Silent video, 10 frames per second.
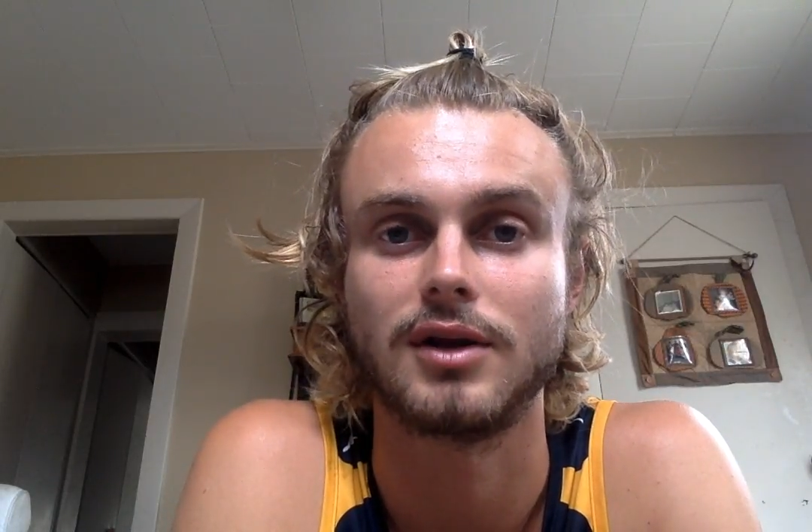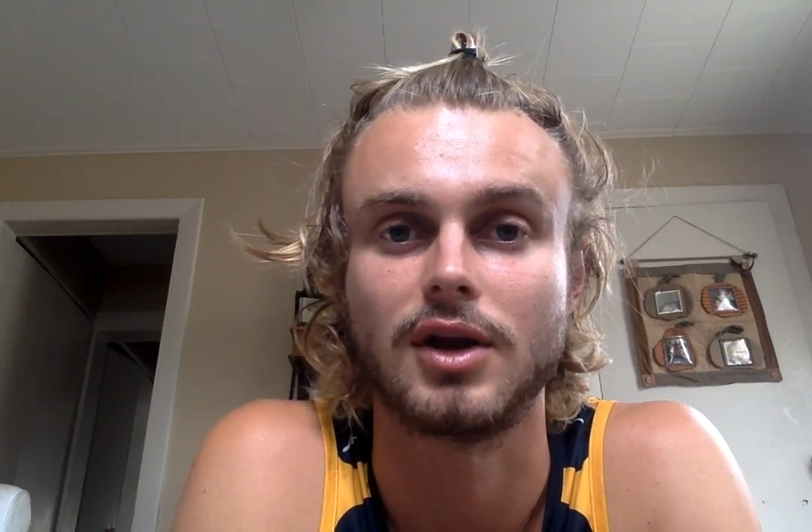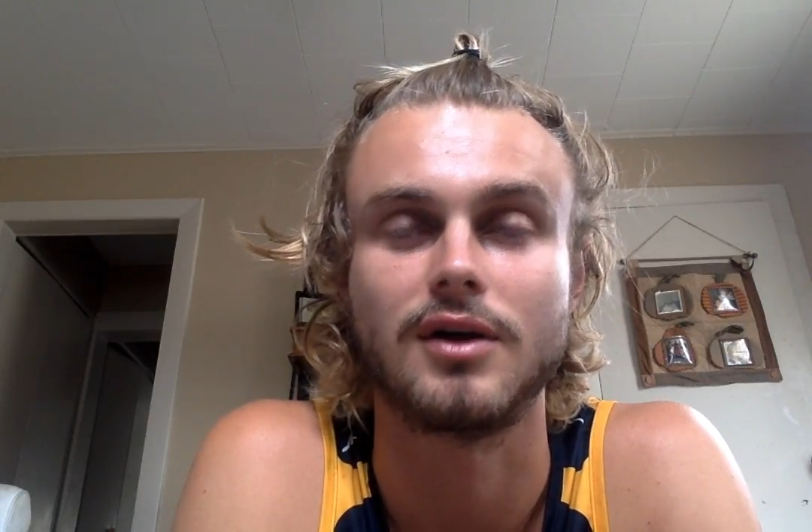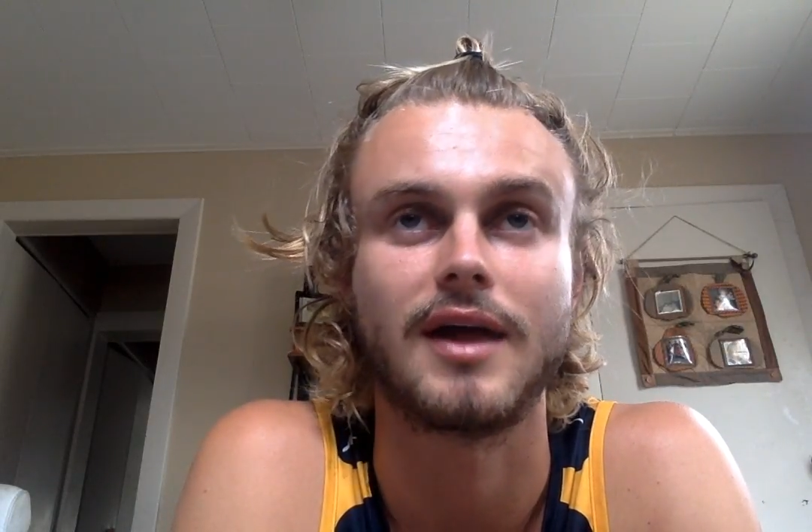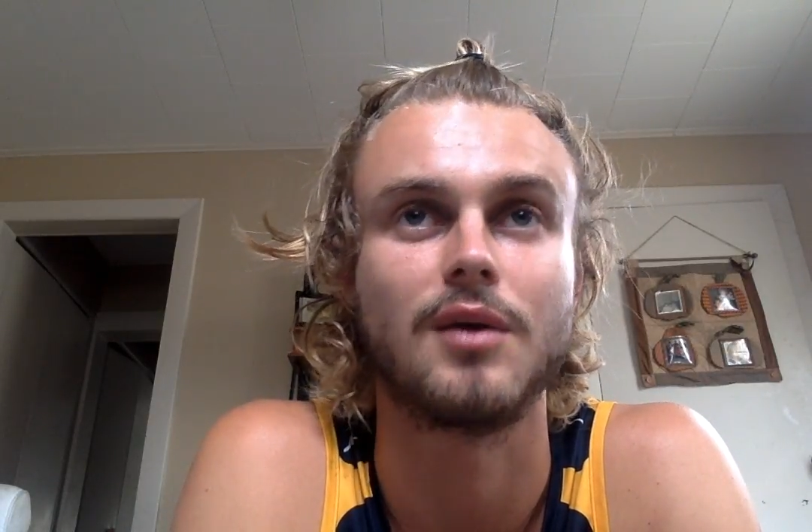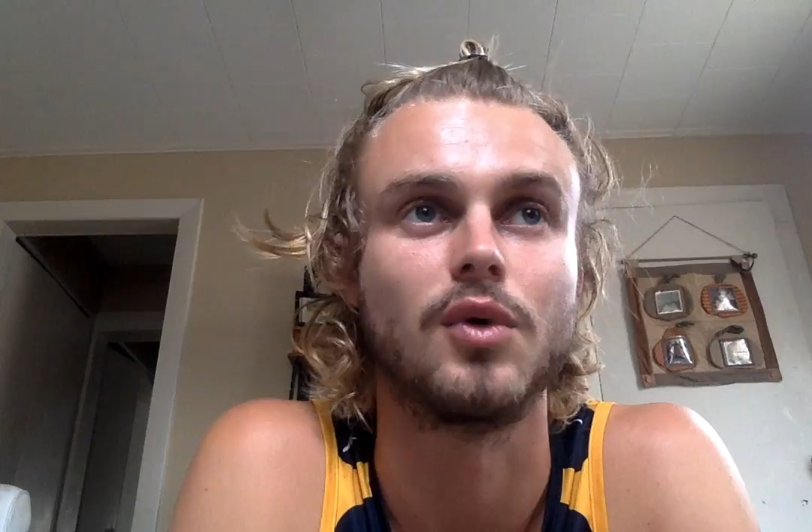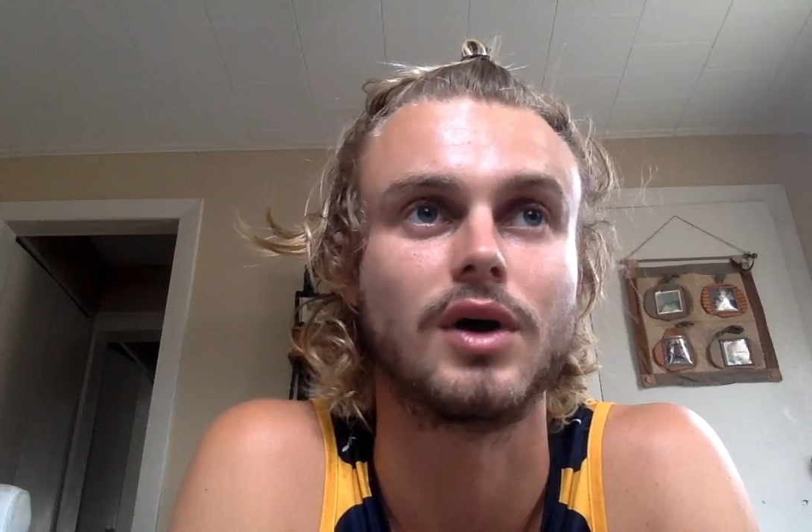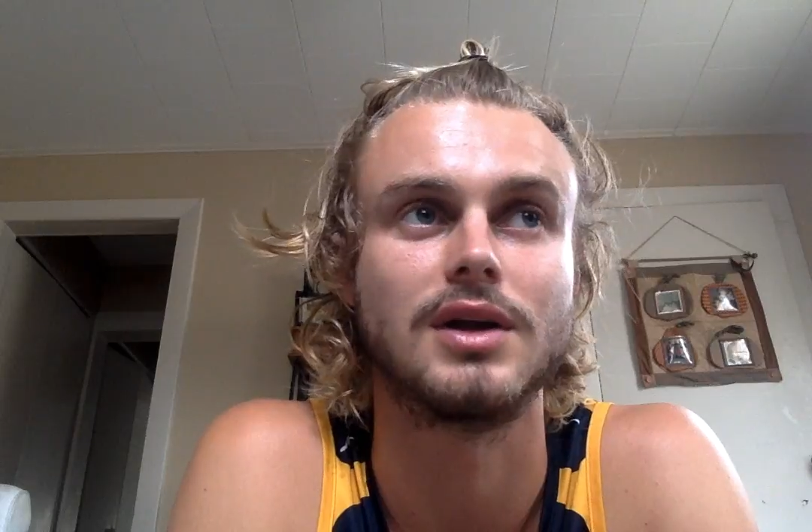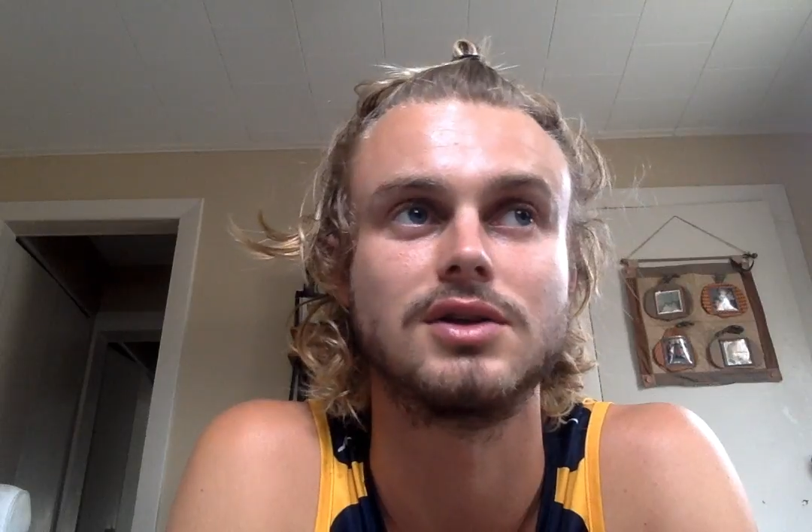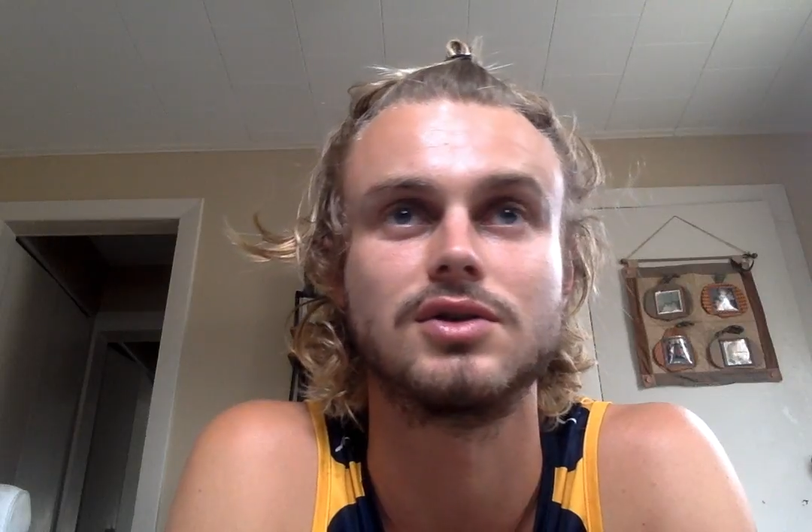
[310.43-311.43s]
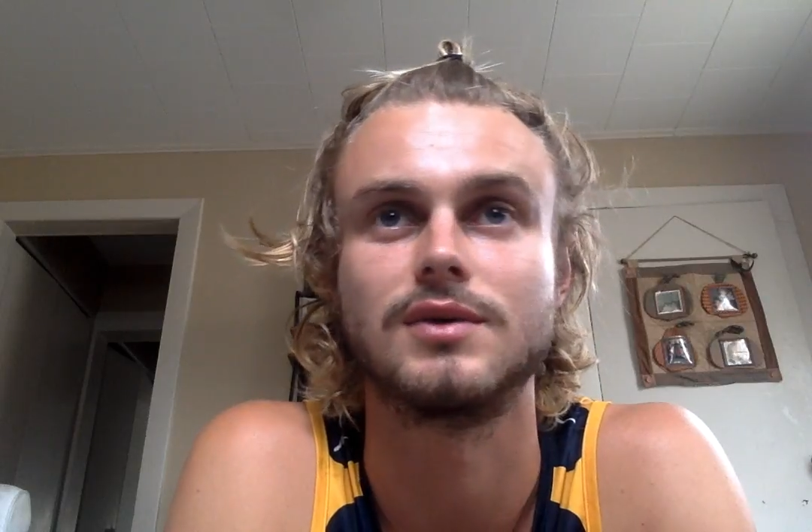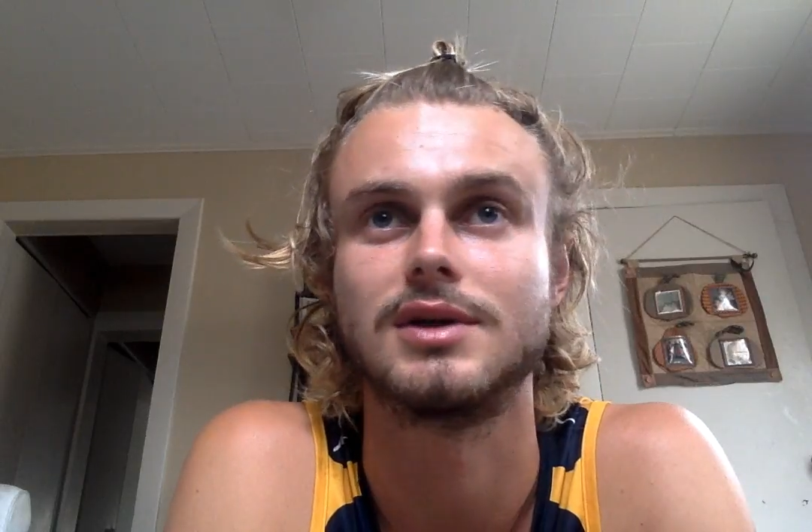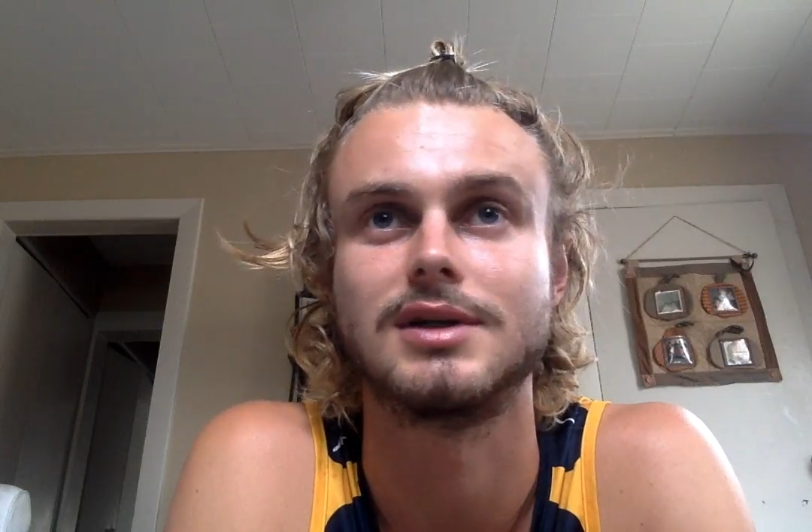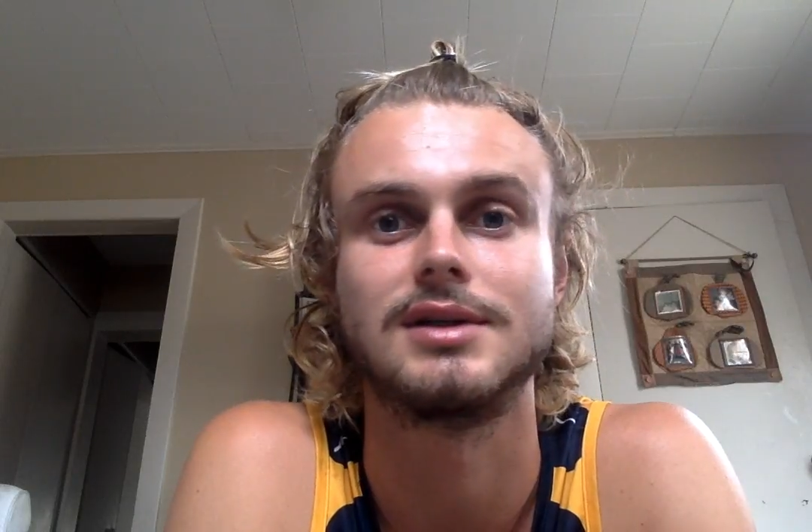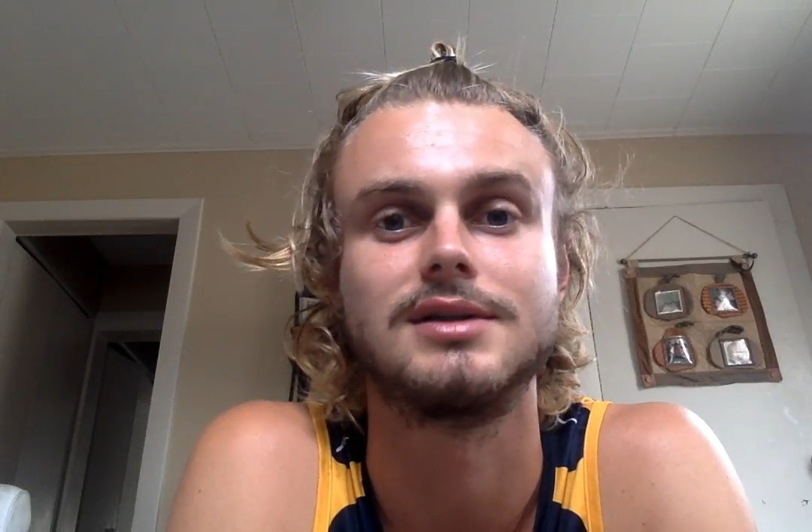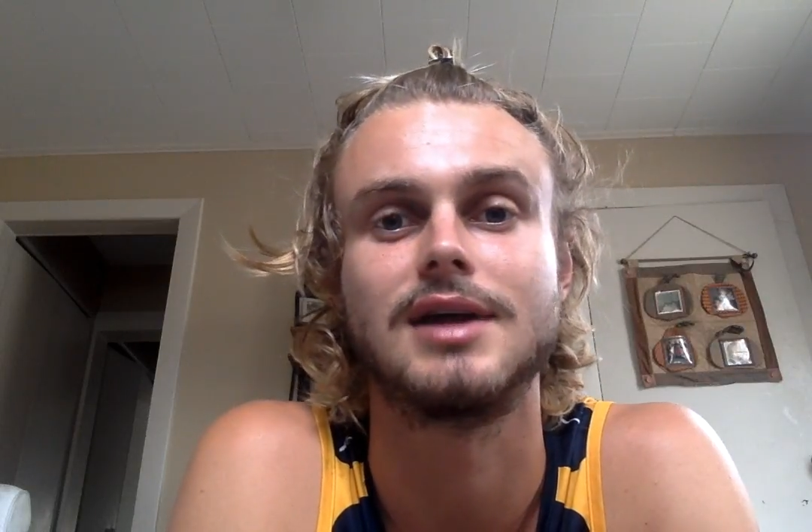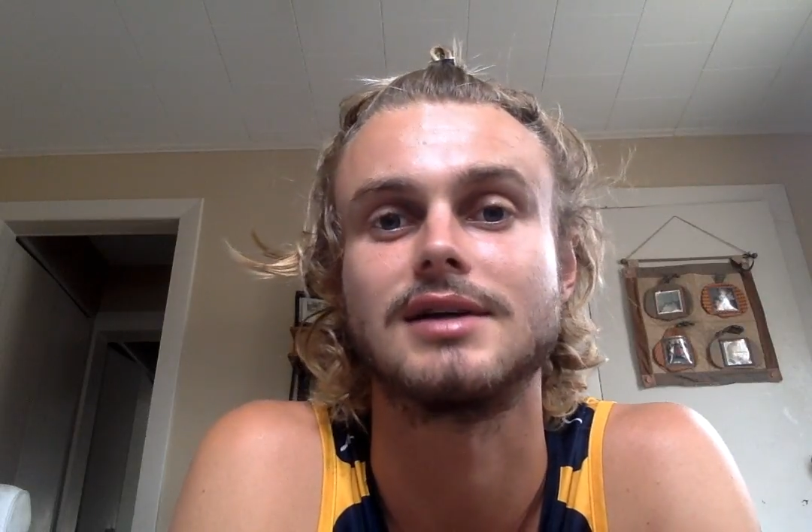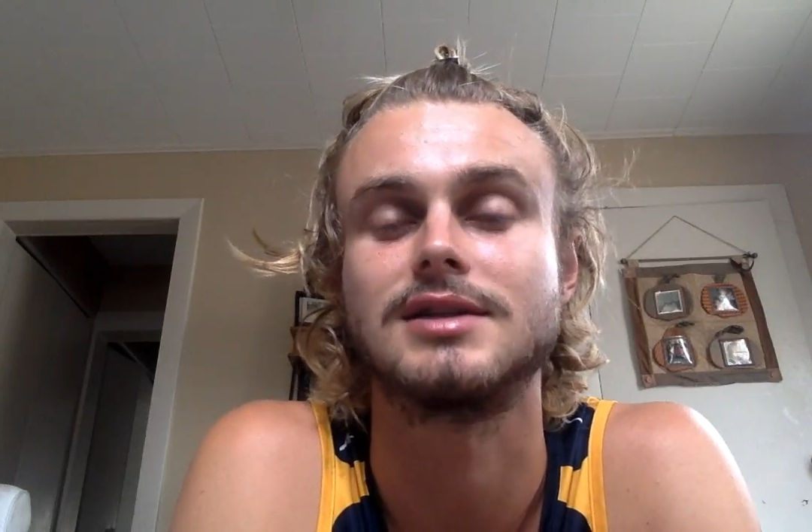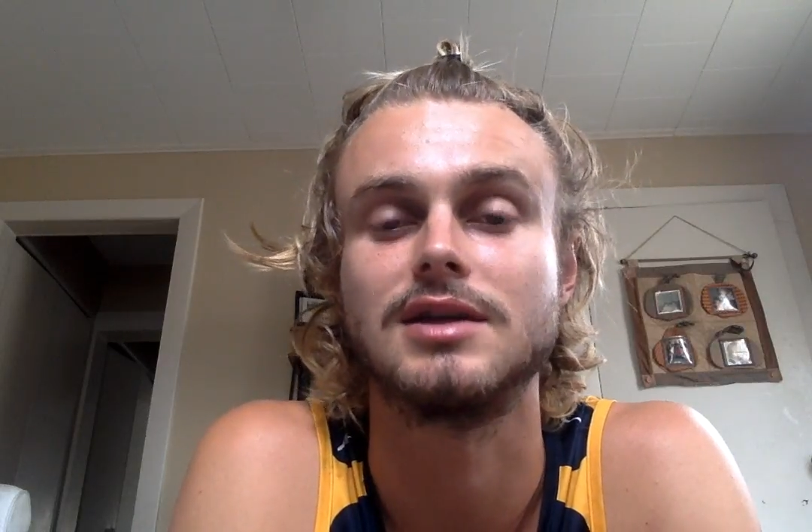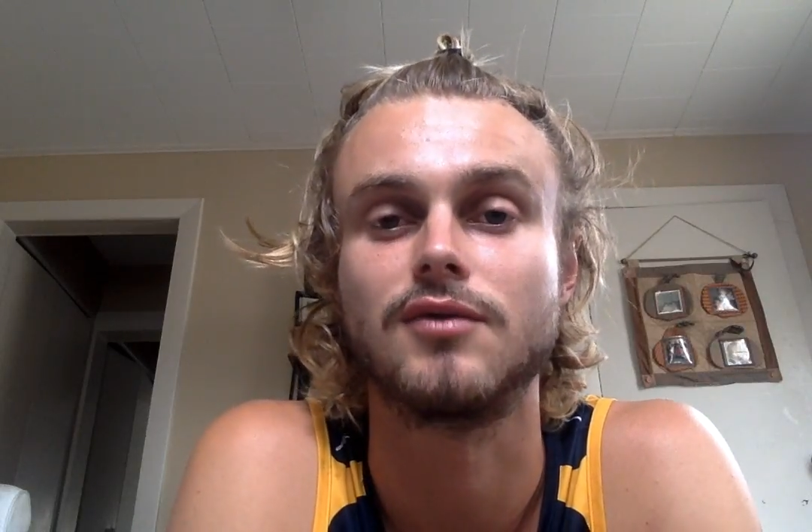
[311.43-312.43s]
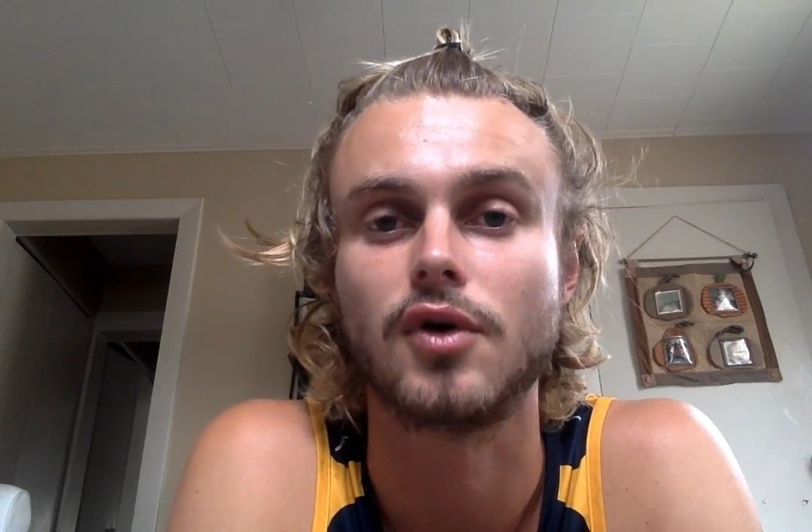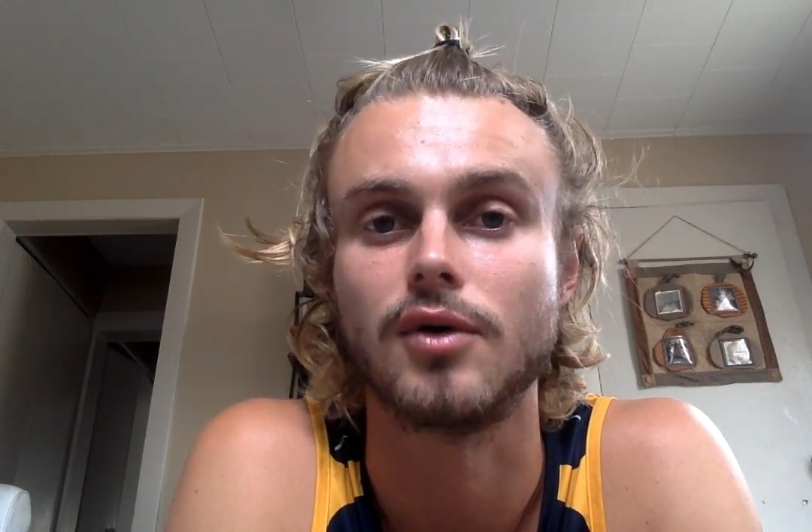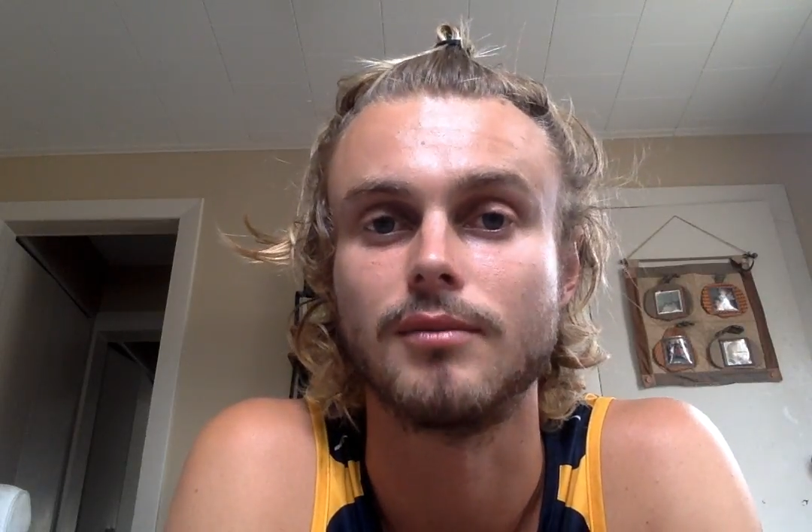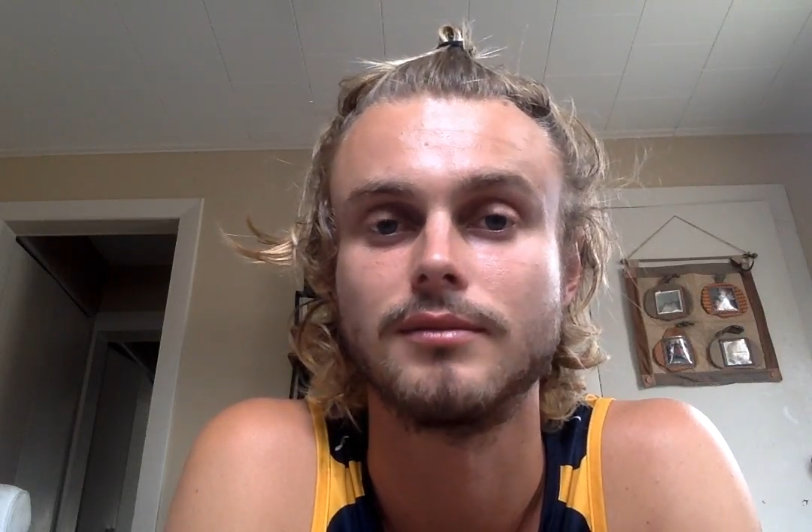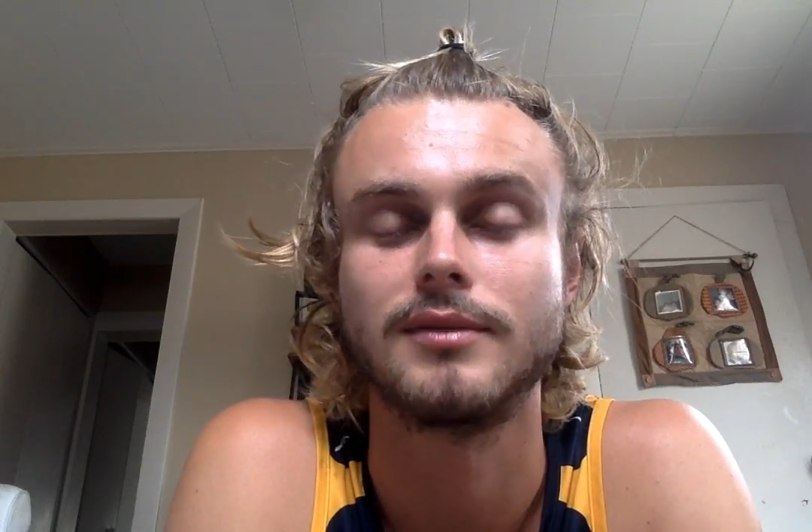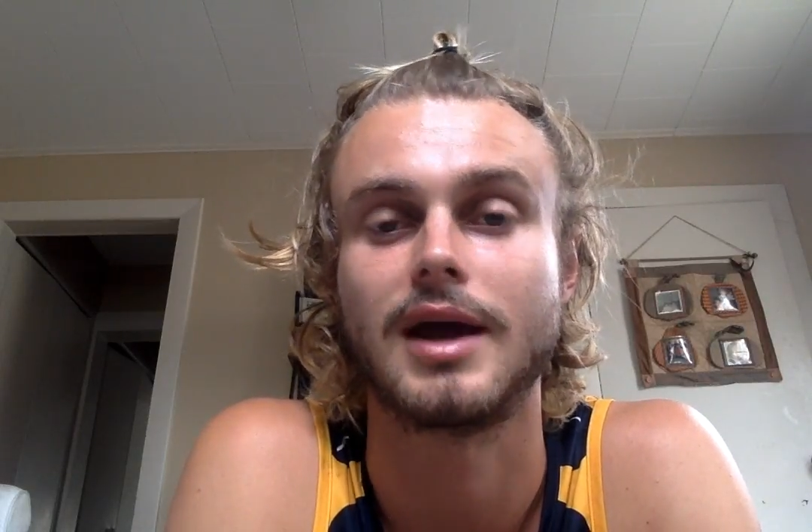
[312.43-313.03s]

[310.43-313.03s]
They walk into a dusty room